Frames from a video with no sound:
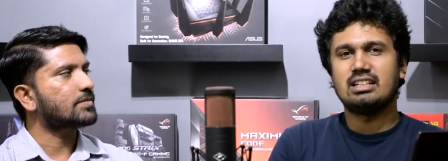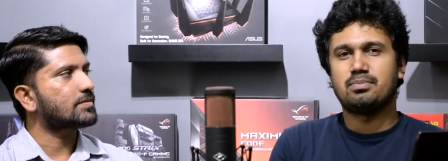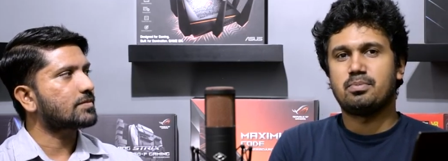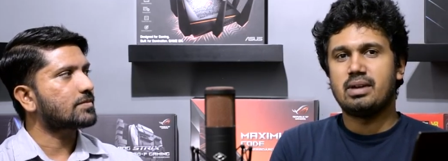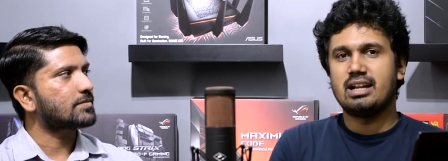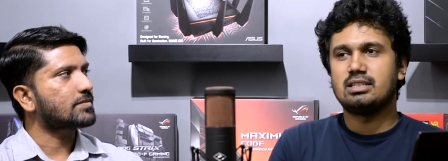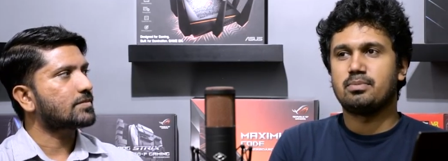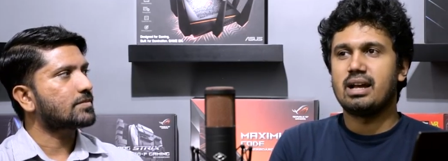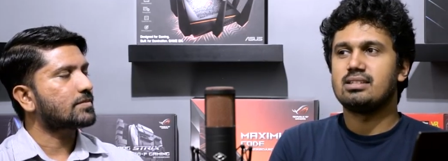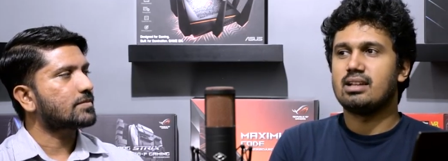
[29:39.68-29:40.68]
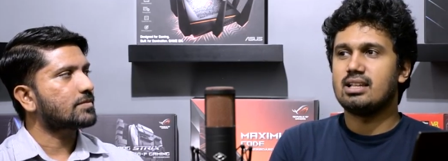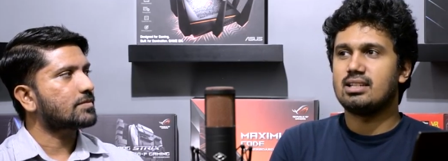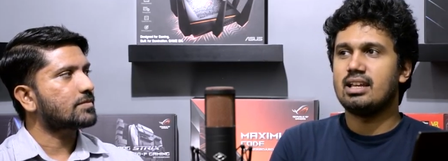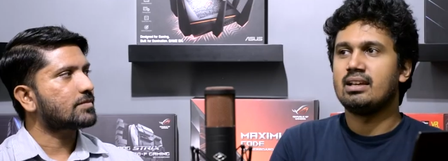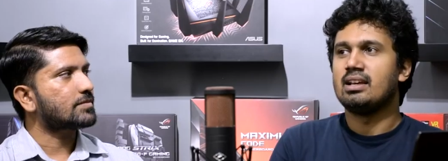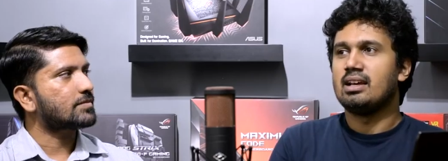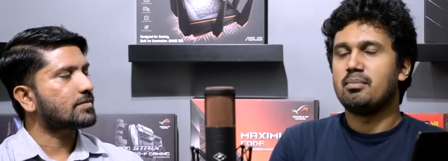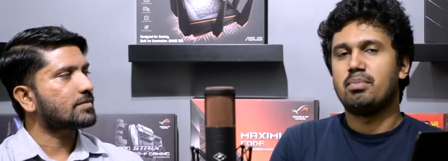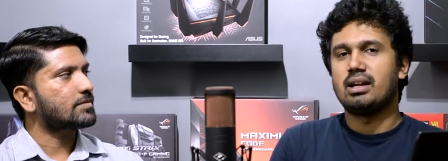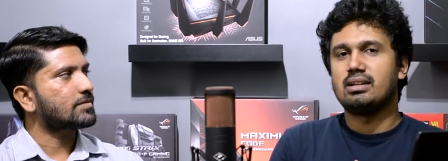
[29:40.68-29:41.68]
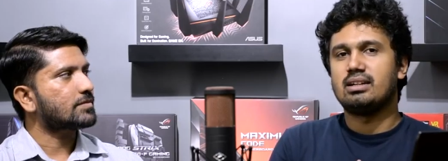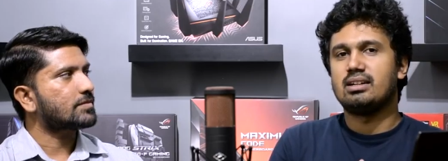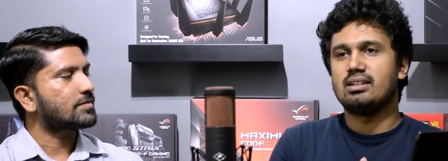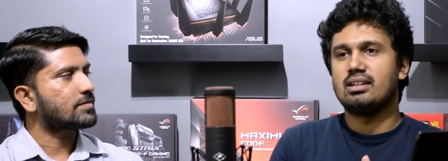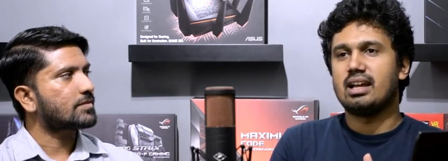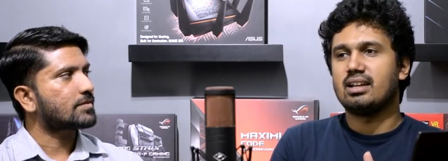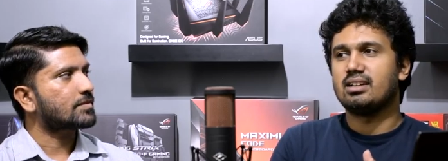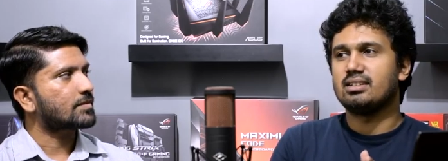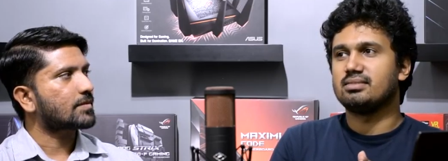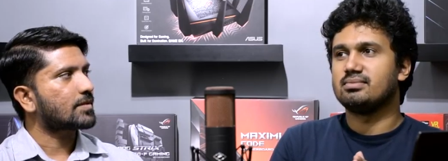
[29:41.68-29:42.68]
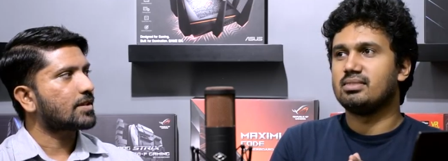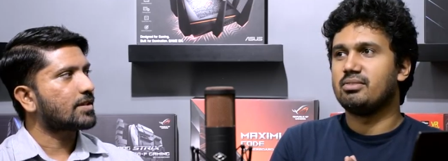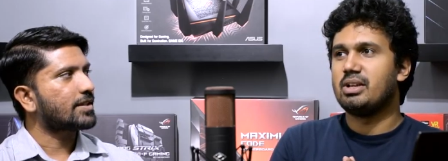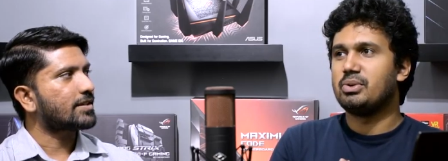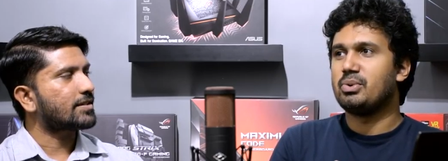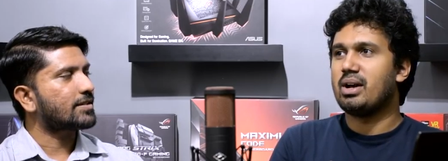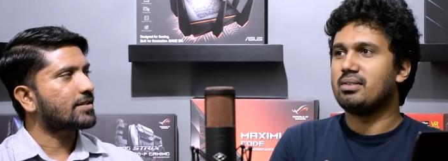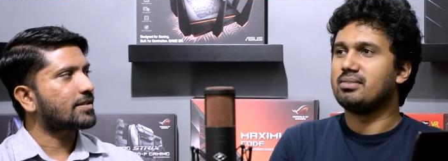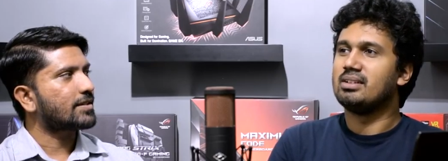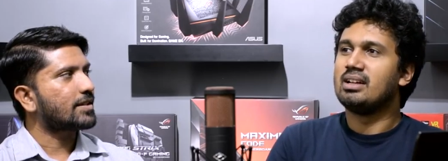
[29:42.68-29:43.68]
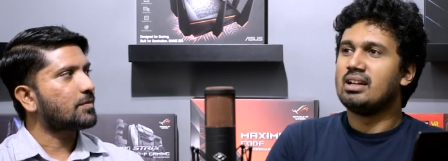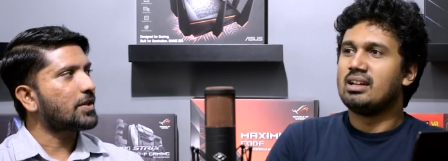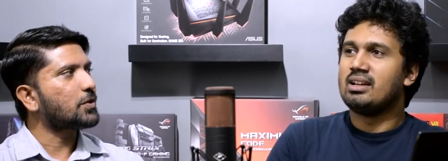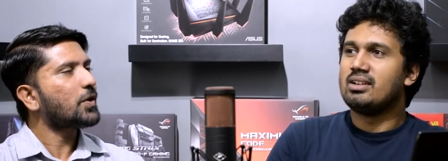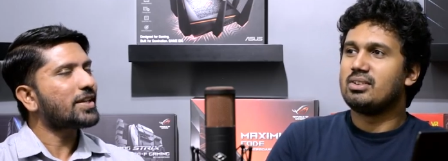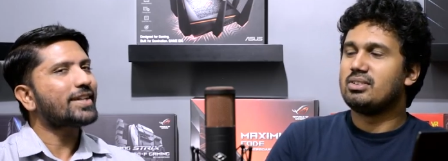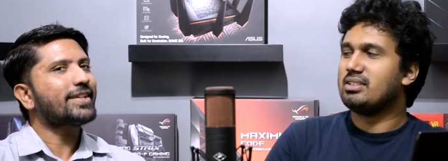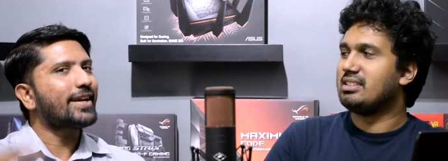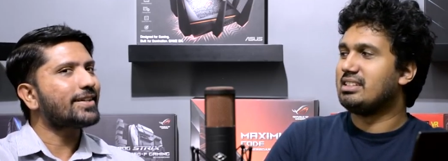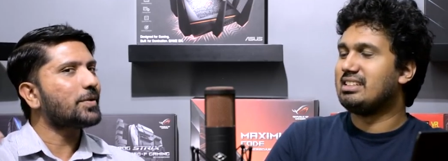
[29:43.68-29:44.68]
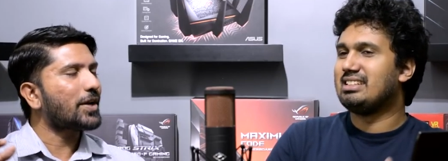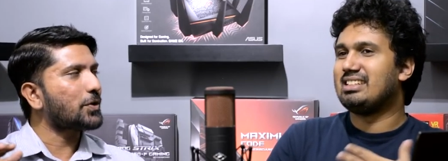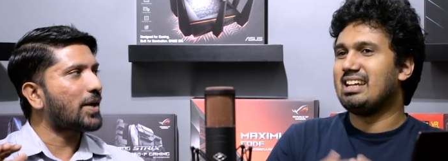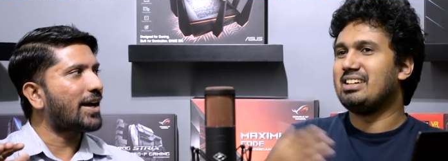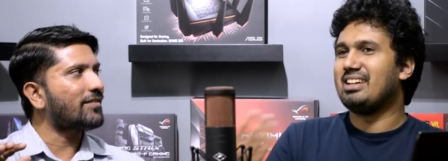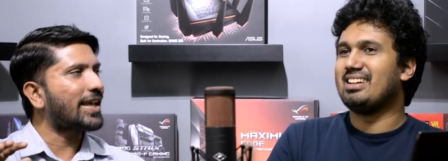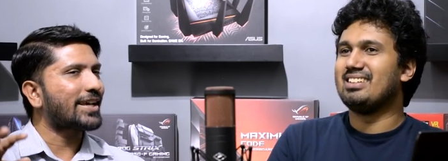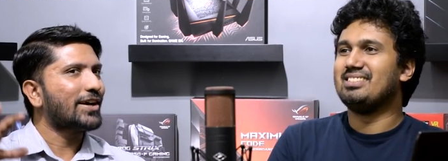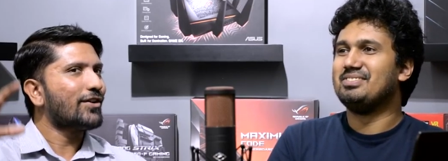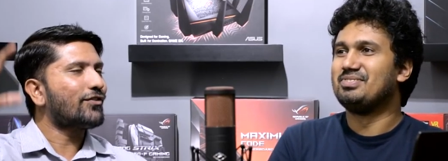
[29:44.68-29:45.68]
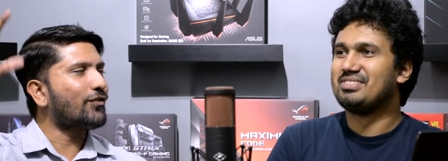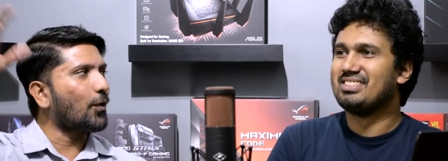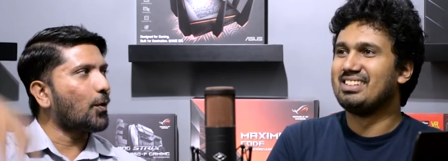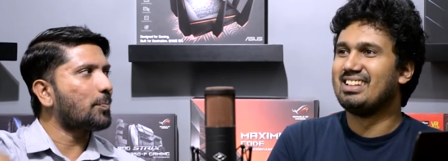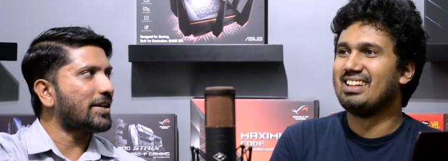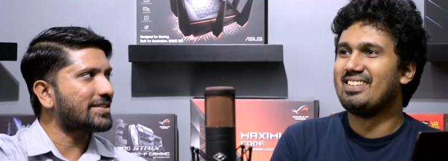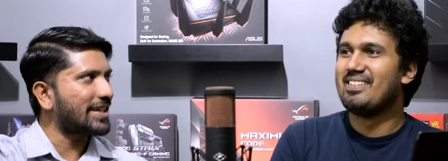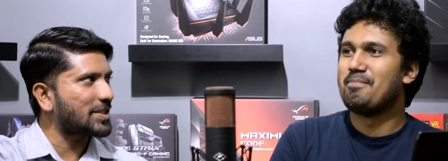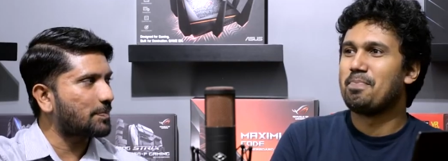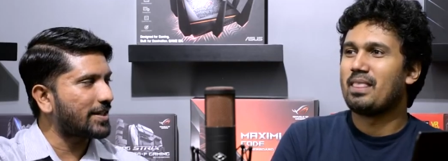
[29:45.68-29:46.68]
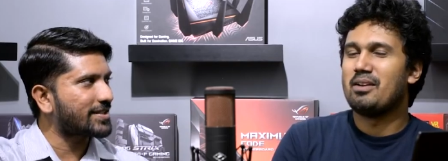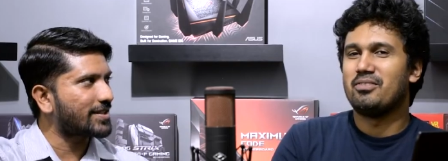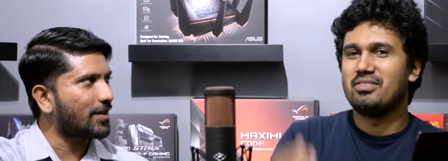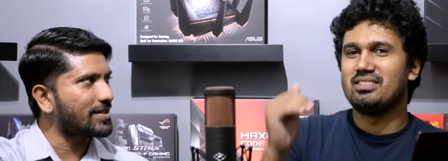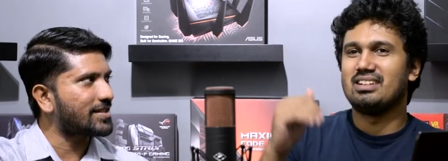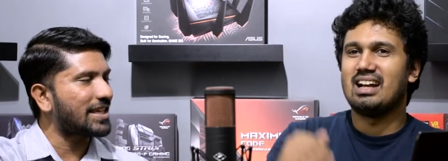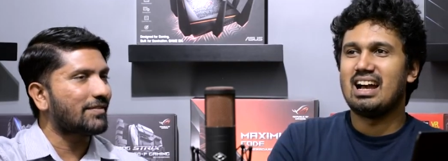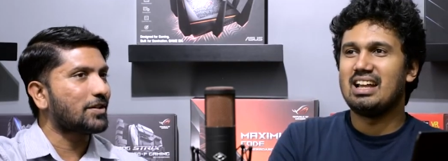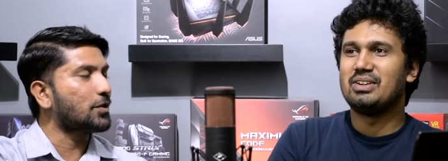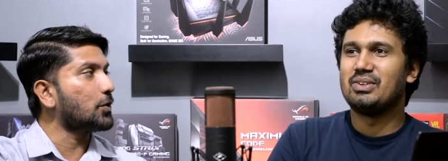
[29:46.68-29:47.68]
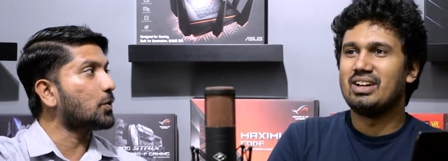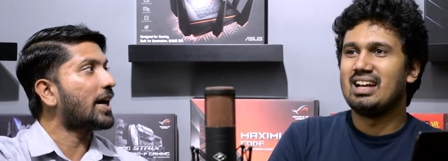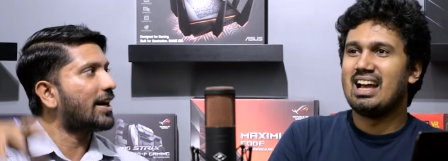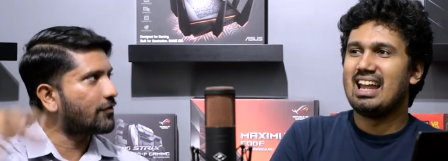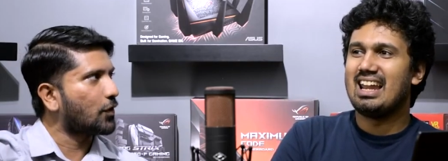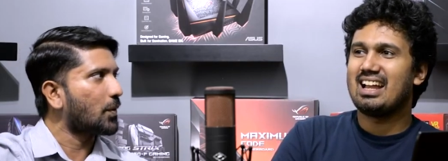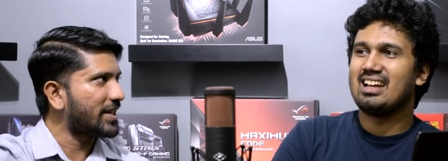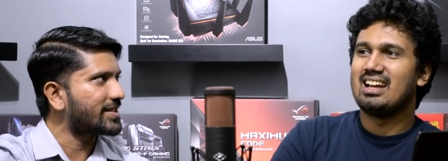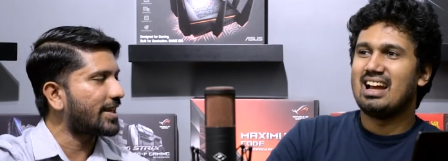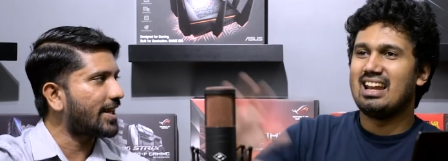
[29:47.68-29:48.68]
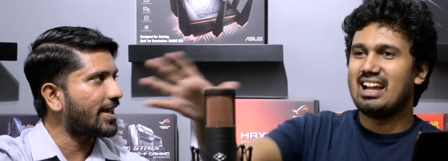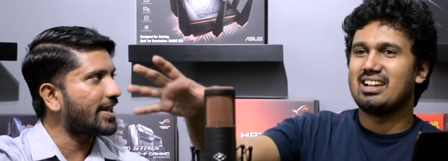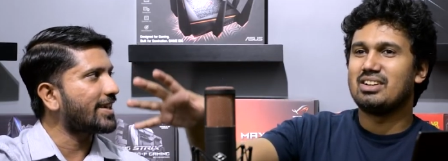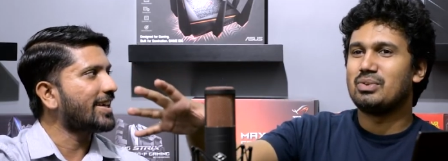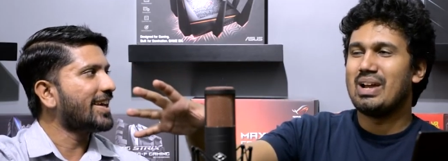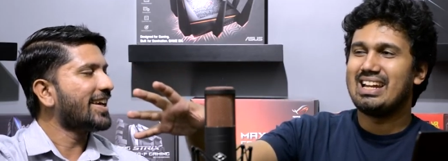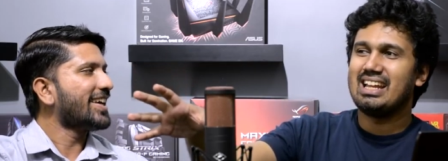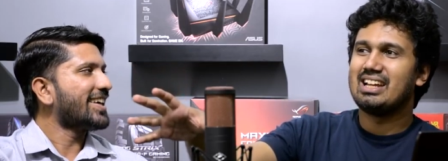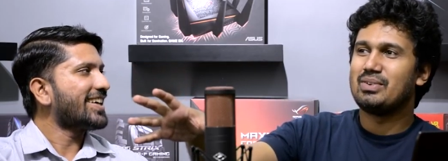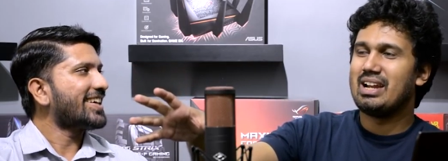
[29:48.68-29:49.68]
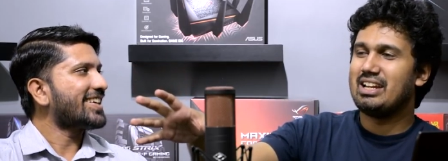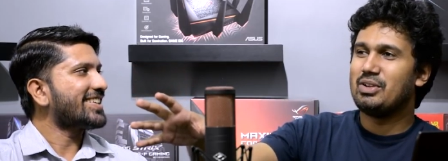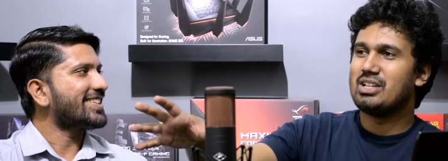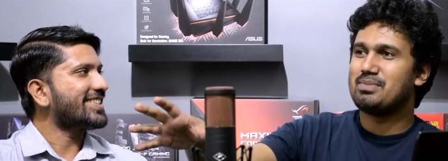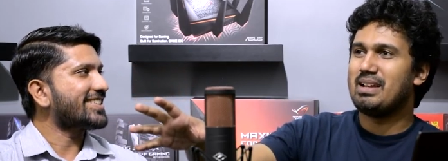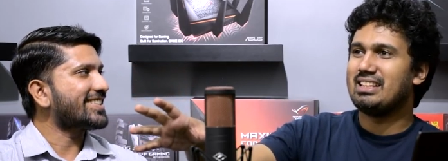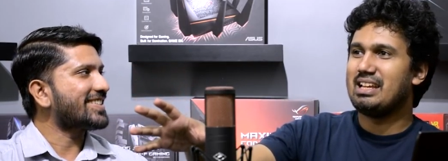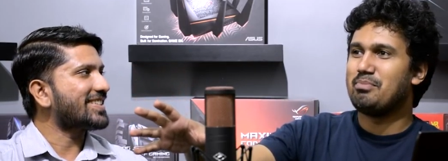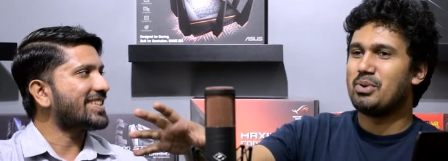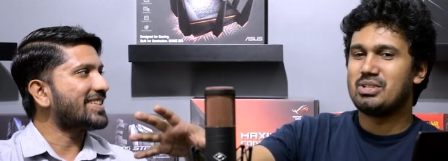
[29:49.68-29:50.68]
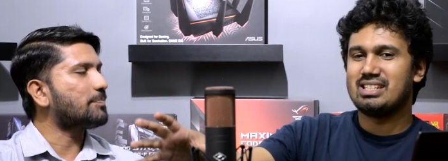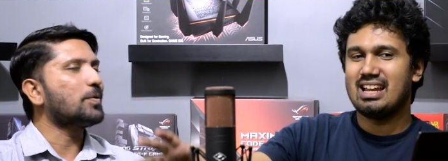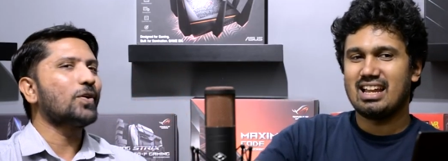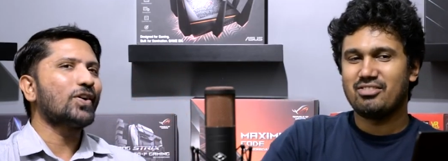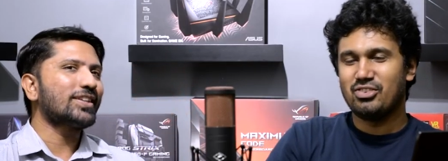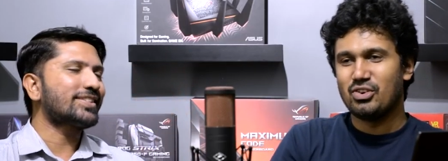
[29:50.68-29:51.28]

Speaker 1: and it's and it's priced nicely. But like when you when you go into the territory where you ter- have
Speaker 2: like four piece express slots, even though you can't and like, SLI, like
Speaker 1: 20, 20 USB 3 ports and ports,